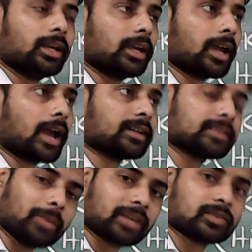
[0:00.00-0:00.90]
at
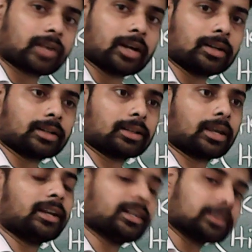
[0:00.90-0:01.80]
some extent they are
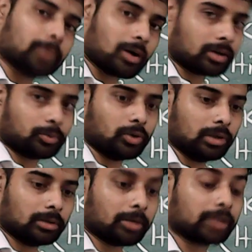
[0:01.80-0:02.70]
less powerful,
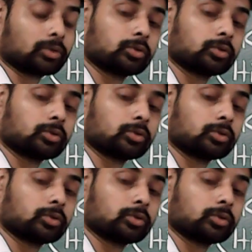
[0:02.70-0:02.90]
but